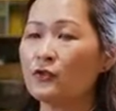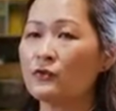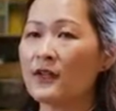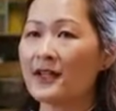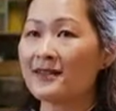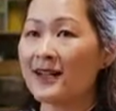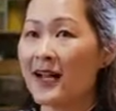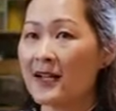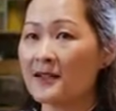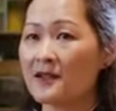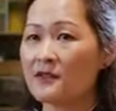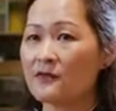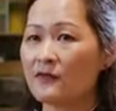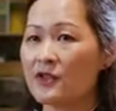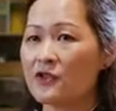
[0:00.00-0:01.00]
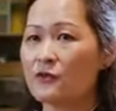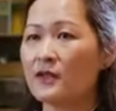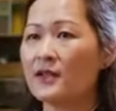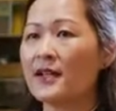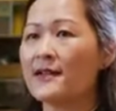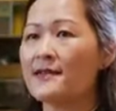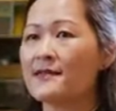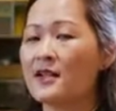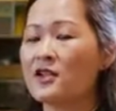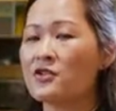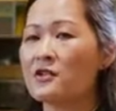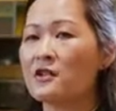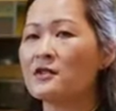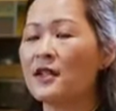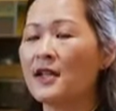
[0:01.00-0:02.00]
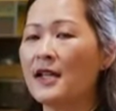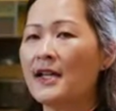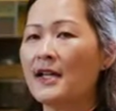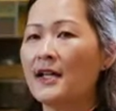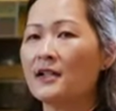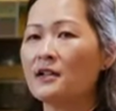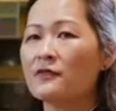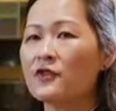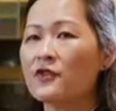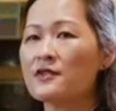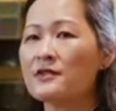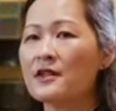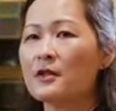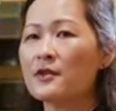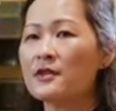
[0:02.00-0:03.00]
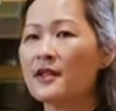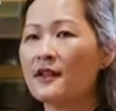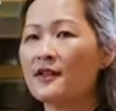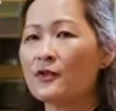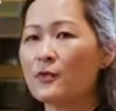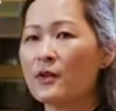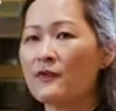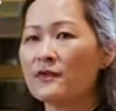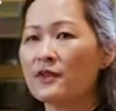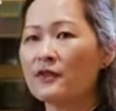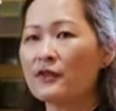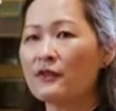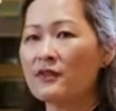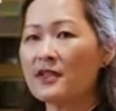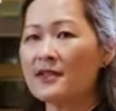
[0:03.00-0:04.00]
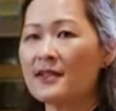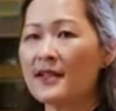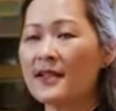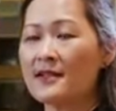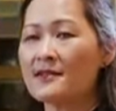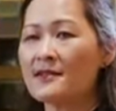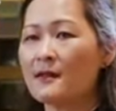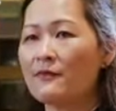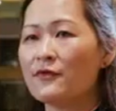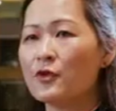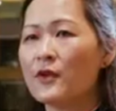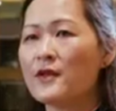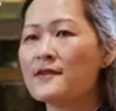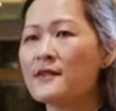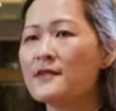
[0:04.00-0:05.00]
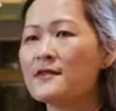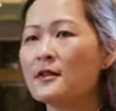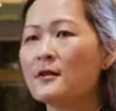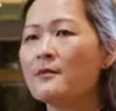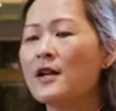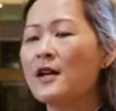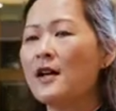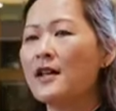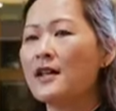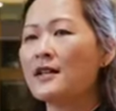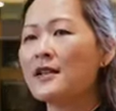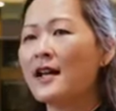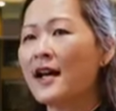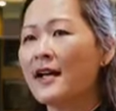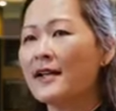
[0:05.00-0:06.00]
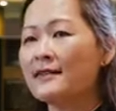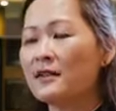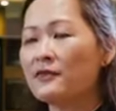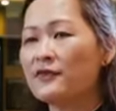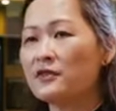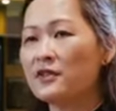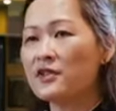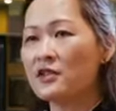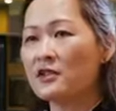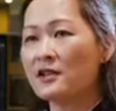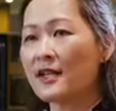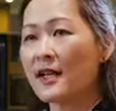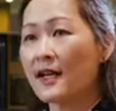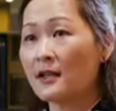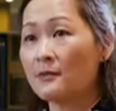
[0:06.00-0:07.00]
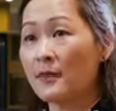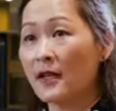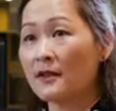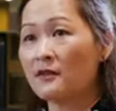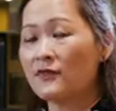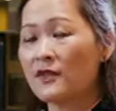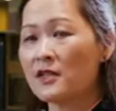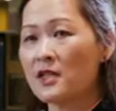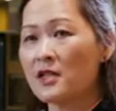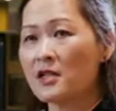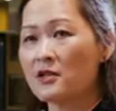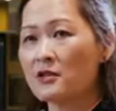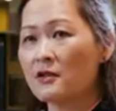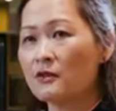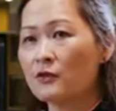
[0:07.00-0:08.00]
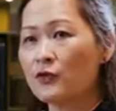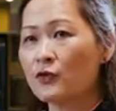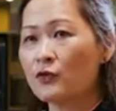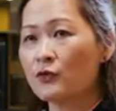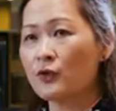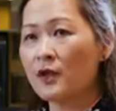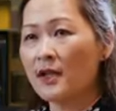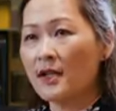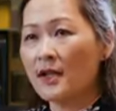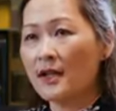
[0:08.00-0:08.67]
to enhance visualization. And of course, nowadays we have the 3D heads-up viewing system in high definition and high magnification to